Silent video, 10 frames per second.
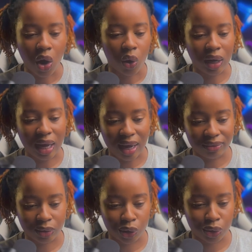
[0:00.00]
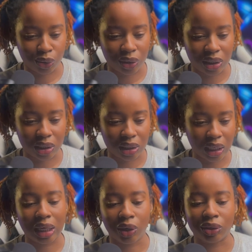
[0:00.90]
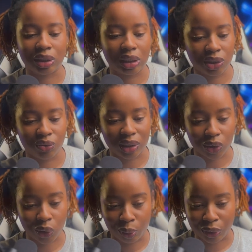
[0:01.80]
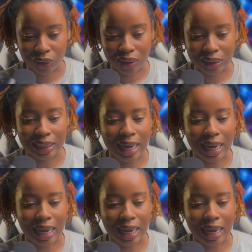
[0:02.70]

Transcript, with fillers: all I have to do is click on this restore button